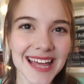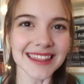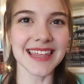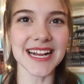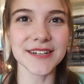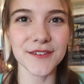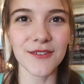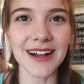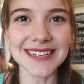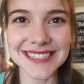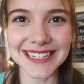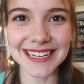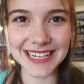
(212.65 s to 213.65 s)
Thanks for
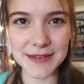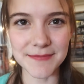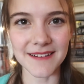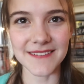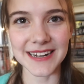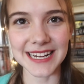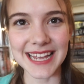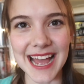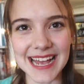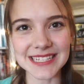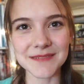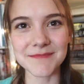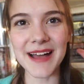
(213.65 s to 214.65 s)
watching, and keep on reading,
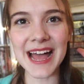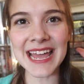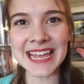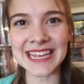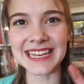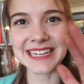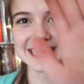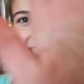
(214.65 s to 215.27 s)
guys. Bye!